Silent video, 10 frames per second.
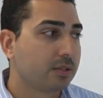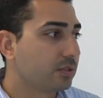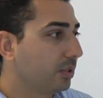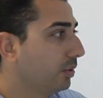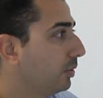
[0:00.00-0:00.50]

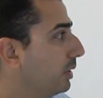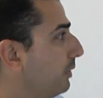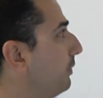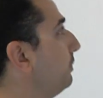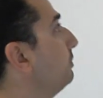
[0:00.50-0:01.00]
So
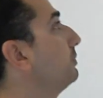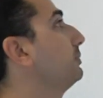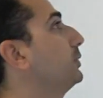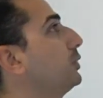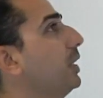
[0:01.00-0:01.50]
if
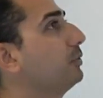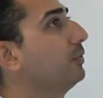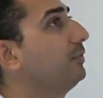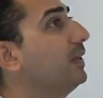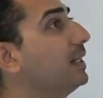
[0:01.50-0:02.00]
try
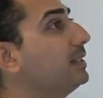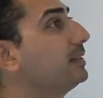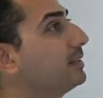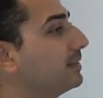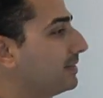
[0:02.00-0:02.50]
to
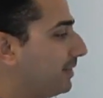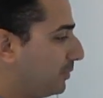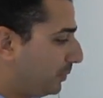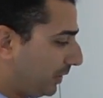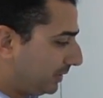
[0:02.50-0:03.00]
find
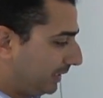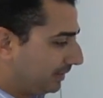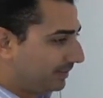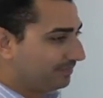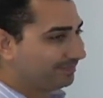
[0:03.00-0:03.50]
some spot
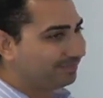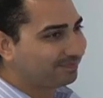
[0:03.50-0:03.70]
here.